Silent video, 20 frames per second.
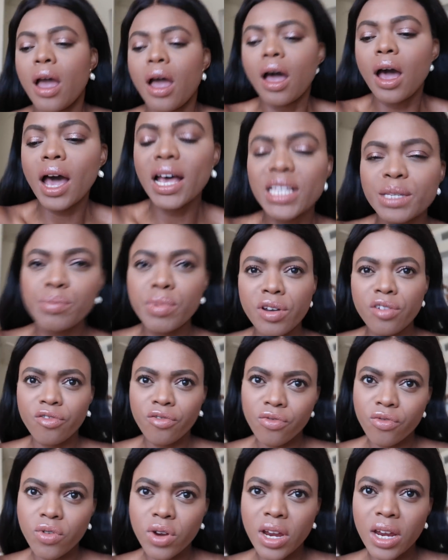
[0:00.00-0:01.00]
has been
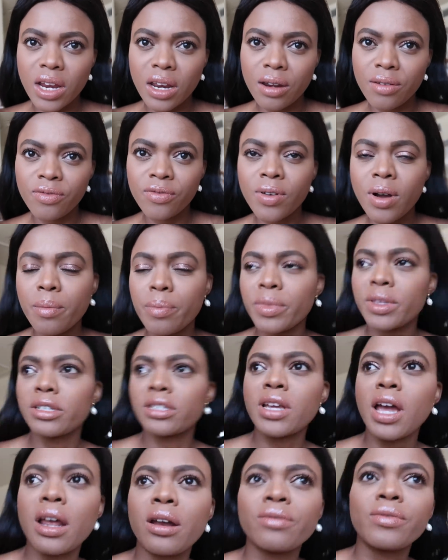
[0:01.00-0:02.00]
freed from this
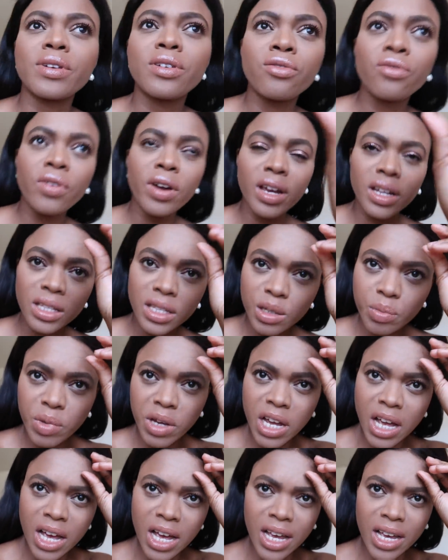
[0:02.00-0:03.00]
kind of events
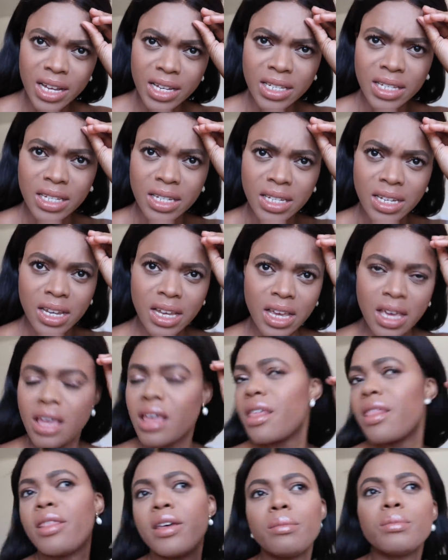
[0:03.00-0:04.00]
because
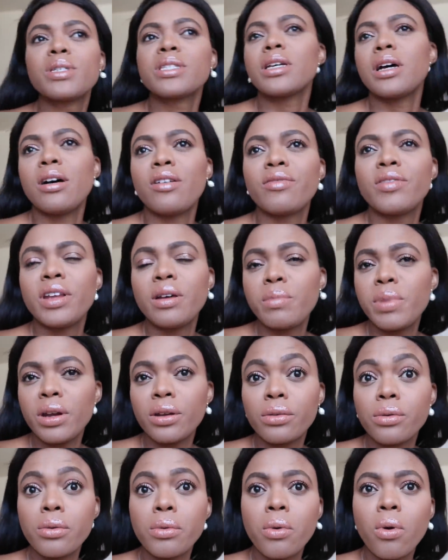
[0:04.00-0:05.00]
themselves, they've been
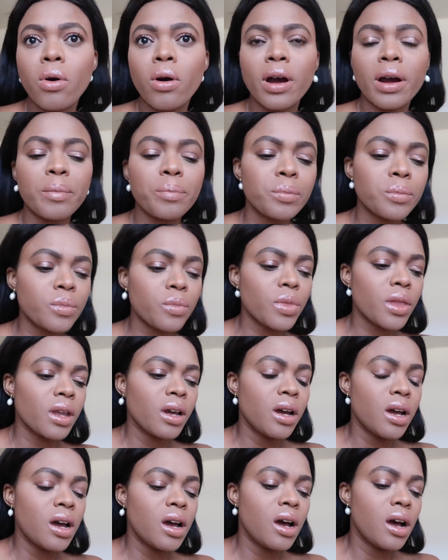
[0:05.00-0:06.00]
through war
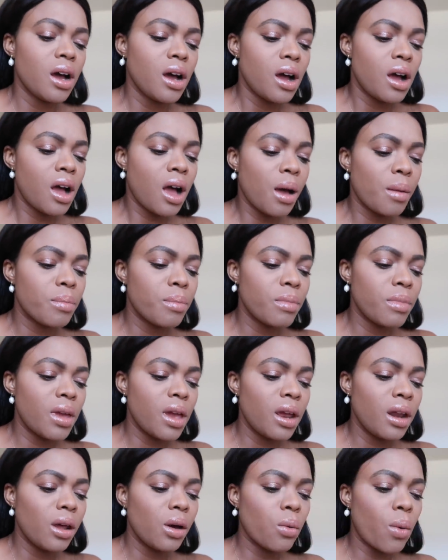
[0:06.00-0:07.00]

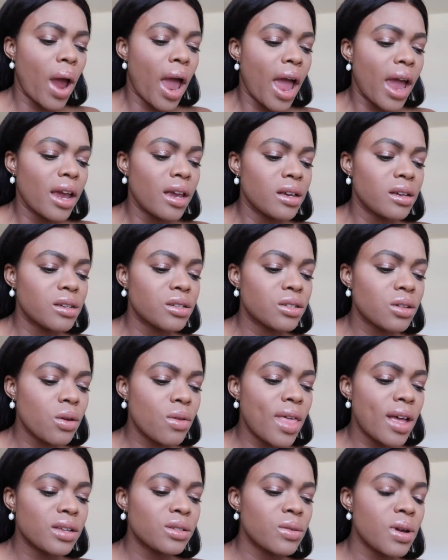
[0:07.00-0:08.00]
in a way. So
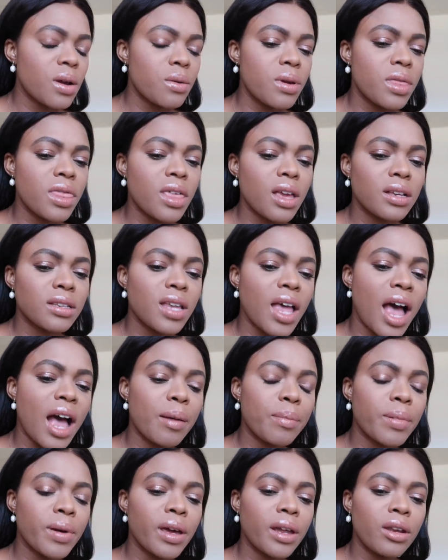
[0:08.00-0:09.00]
that's why when things
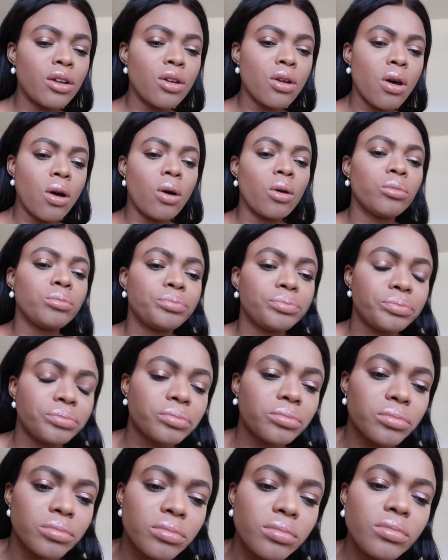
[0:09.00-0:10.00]
happen, you know,
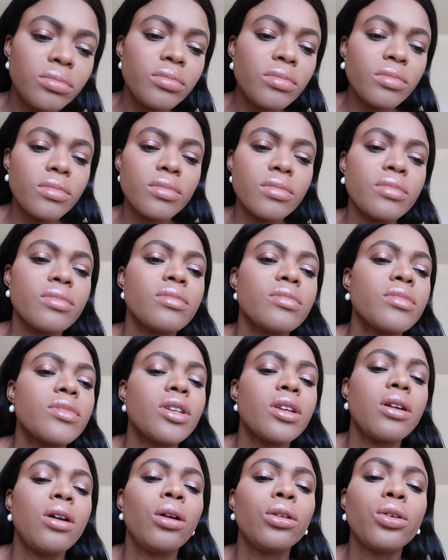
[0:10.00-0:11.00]

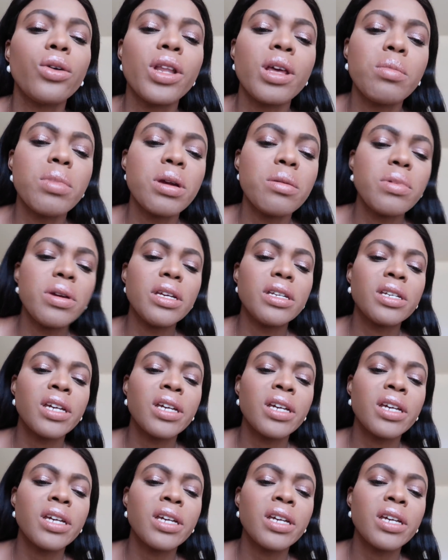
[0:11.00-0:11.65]
although they may be